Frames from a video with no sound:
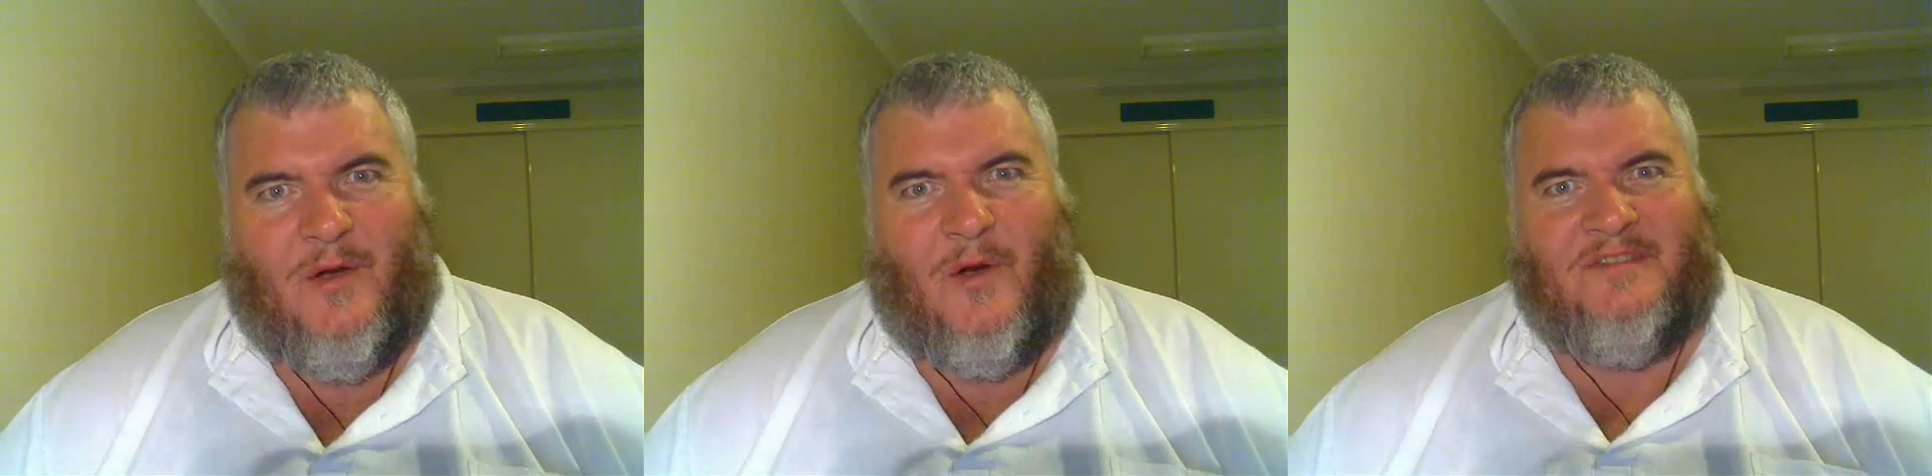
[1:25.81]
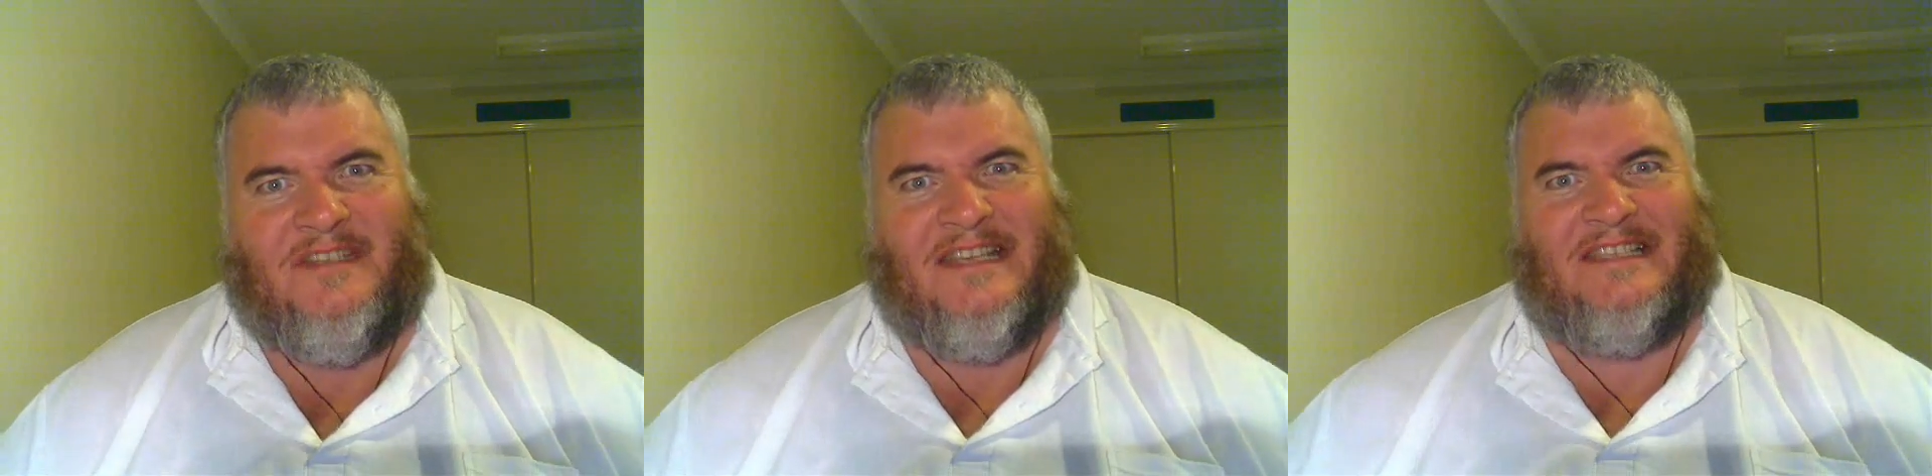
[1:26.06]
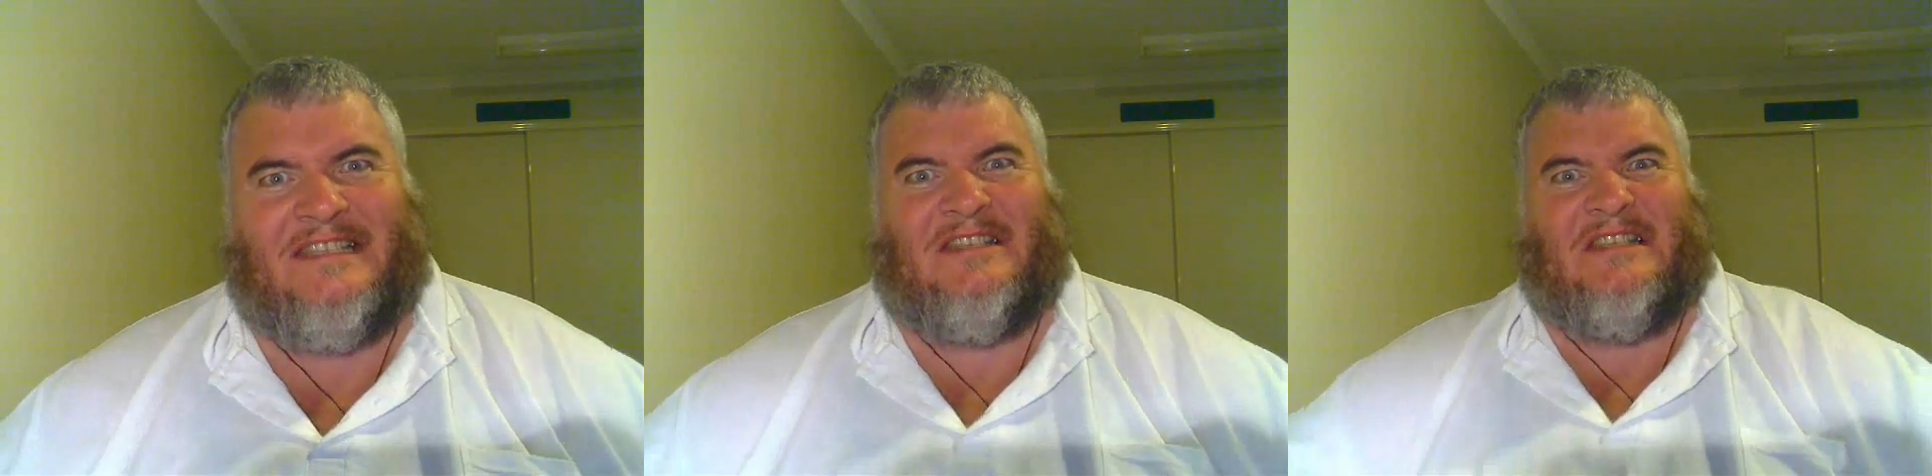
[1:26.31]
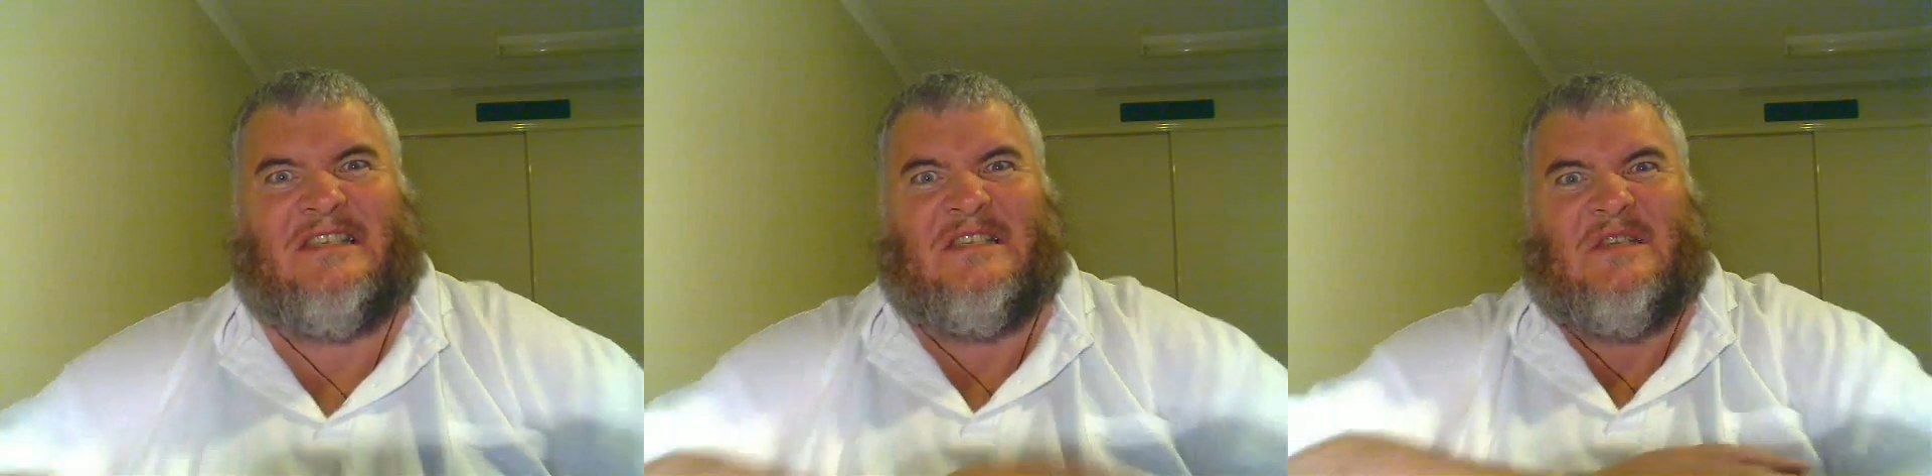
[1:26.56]
or just
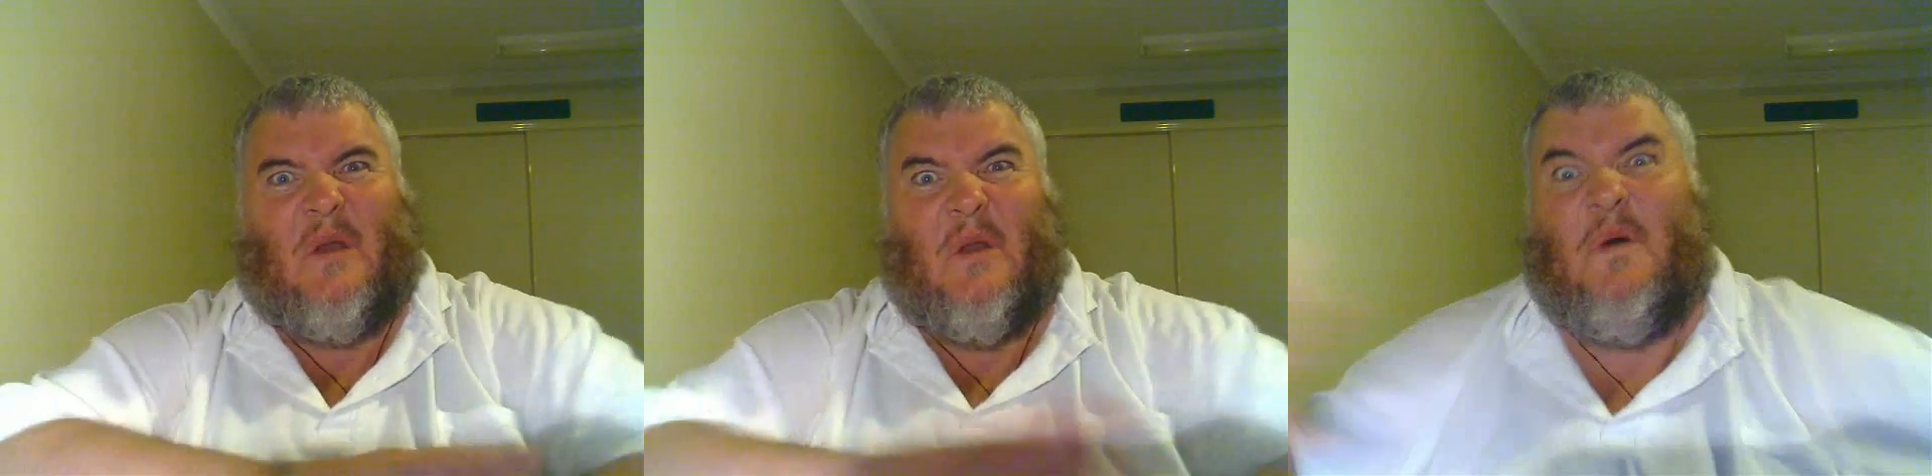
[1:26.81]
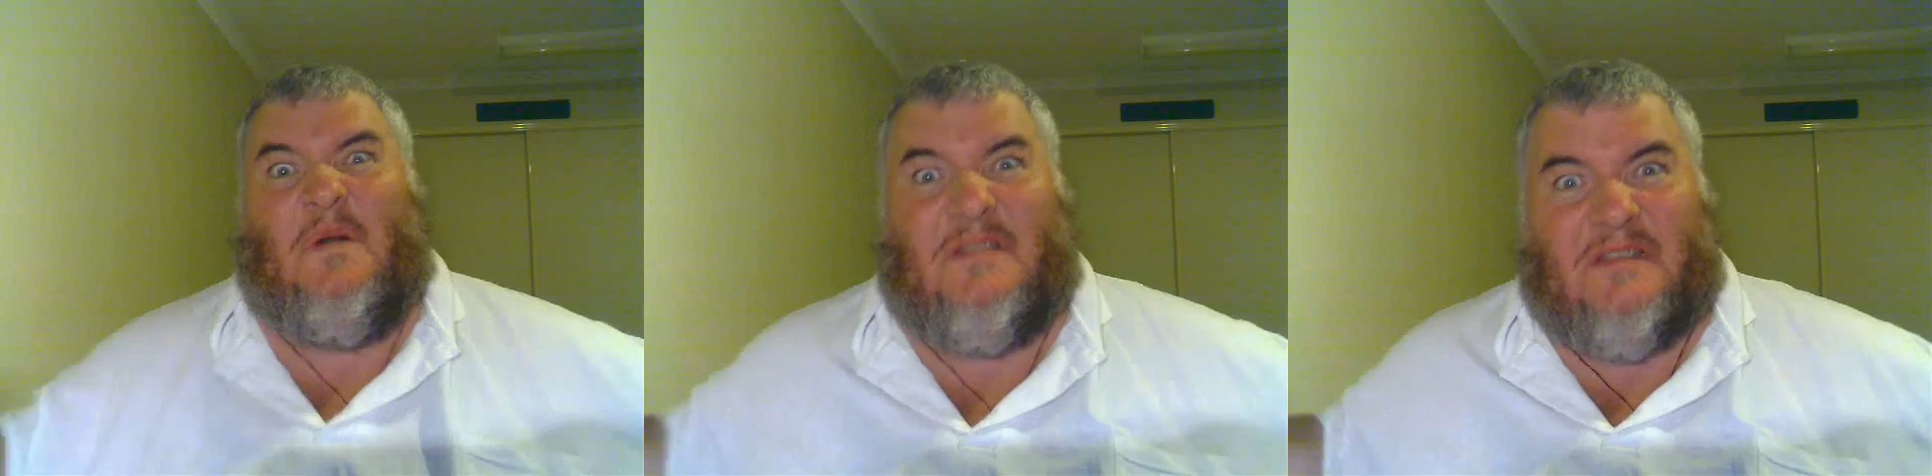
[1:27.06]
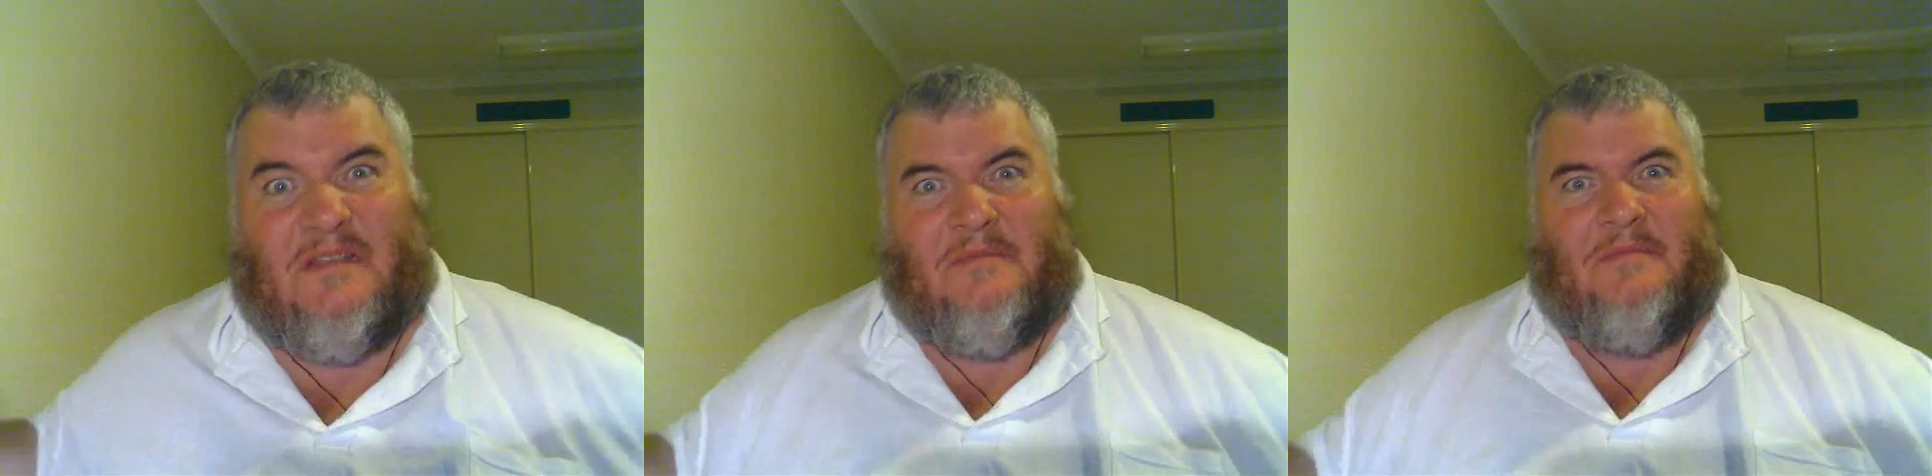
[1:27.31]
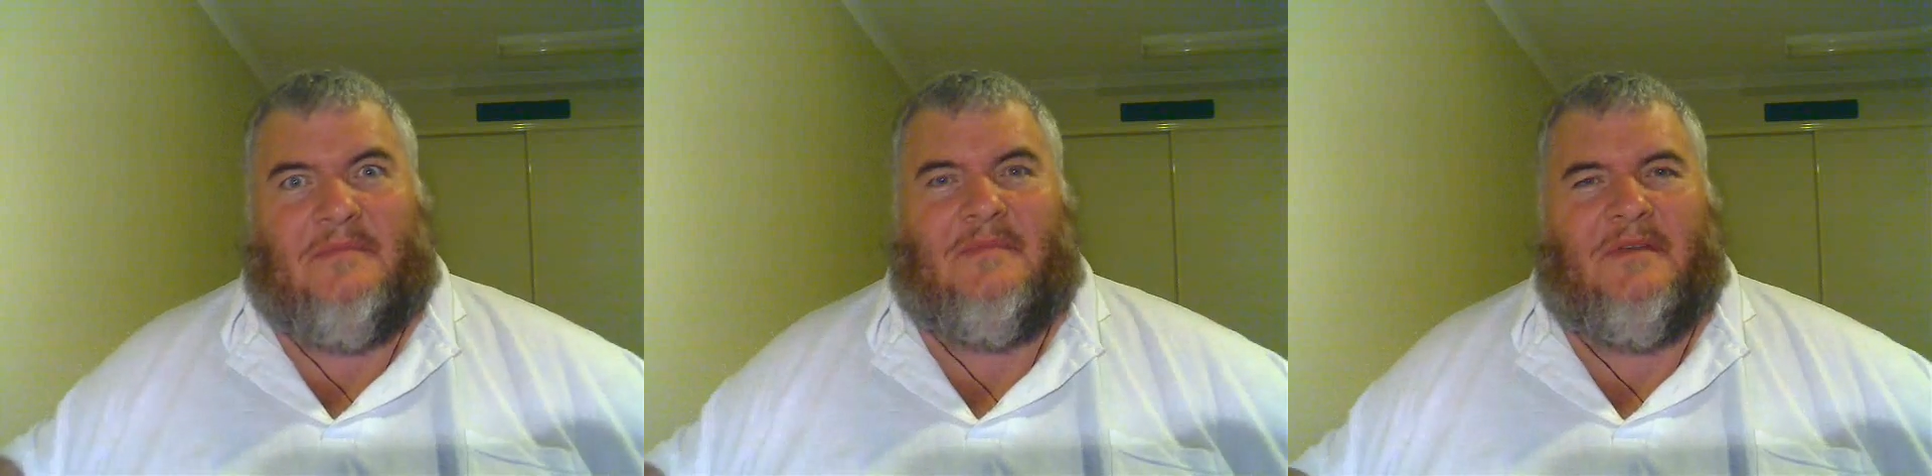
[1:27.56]
slaughter
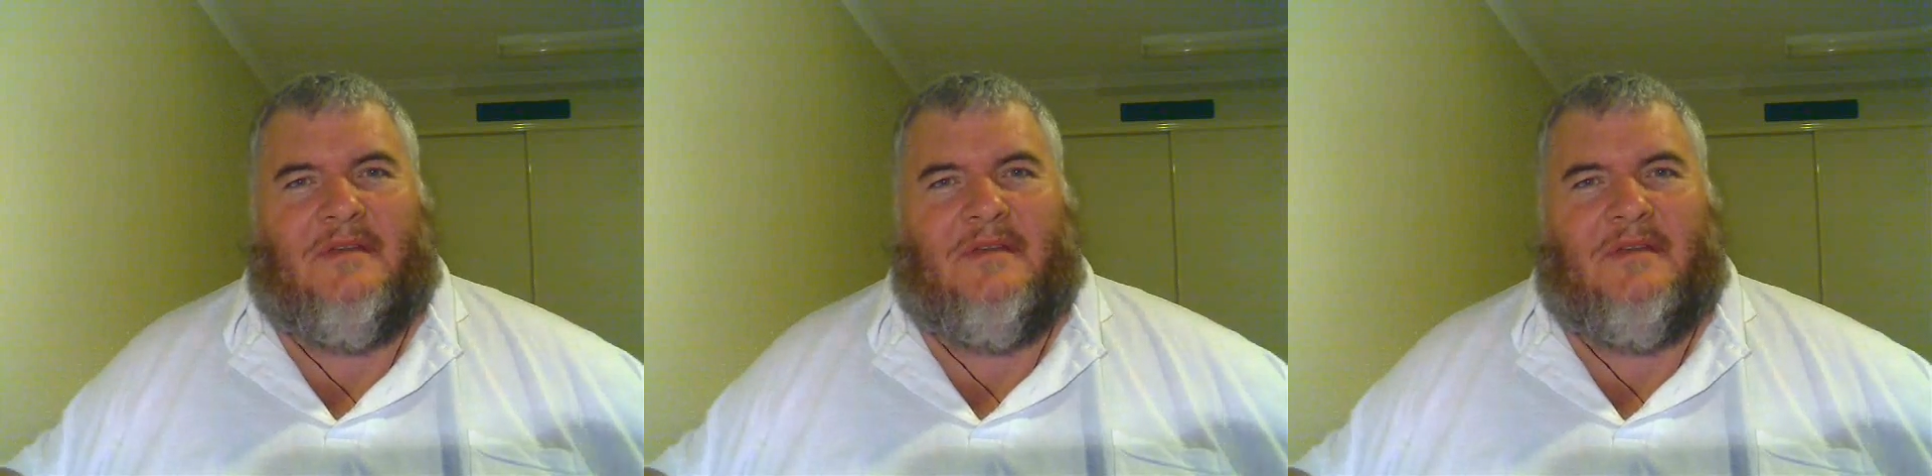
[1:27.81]
them?